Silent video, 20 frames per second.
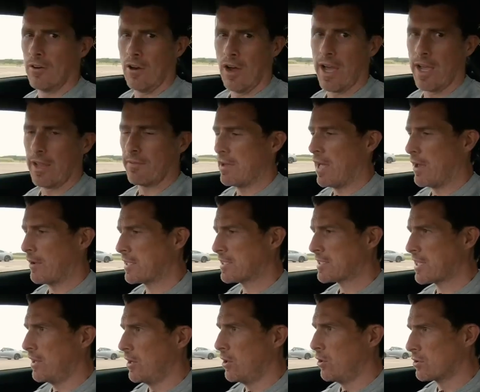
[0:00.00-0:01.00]
All right, now we're going
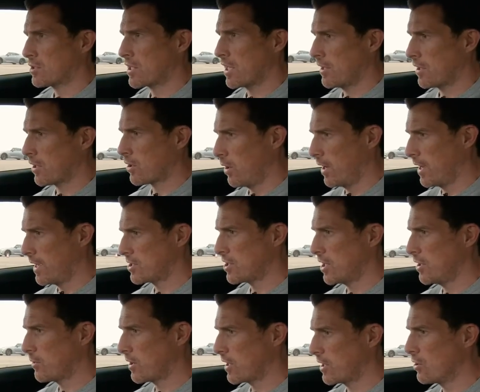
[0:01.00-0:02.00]
to take the launch out of the
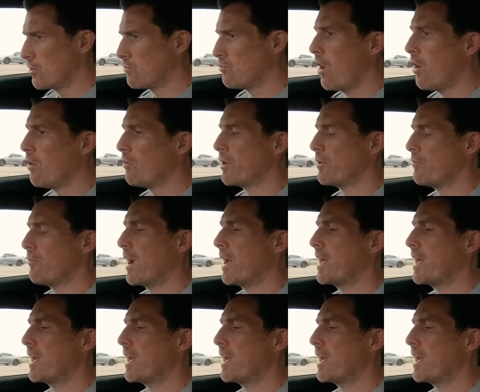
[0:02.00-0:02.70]
equation. We're going to do a rolling